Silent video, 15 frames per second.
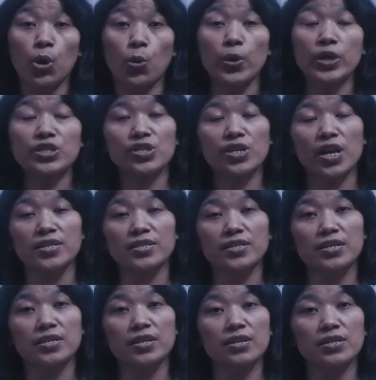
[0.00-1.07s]
which
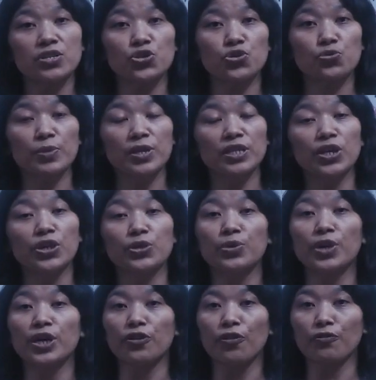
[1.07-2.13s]
considers to be the
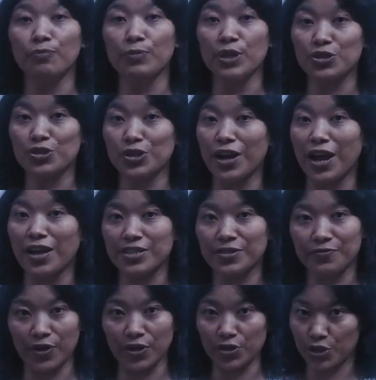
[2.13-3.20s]
unit of measure
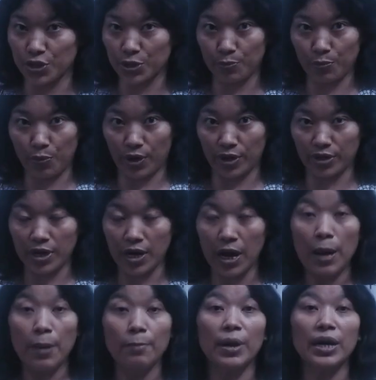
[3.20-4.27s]
as function point.
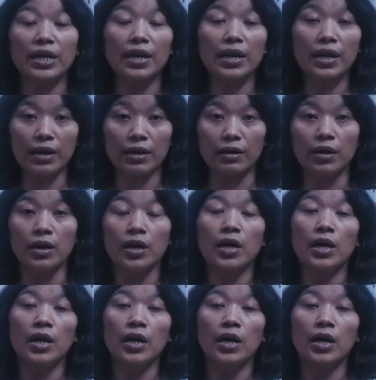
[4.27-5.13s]
But here,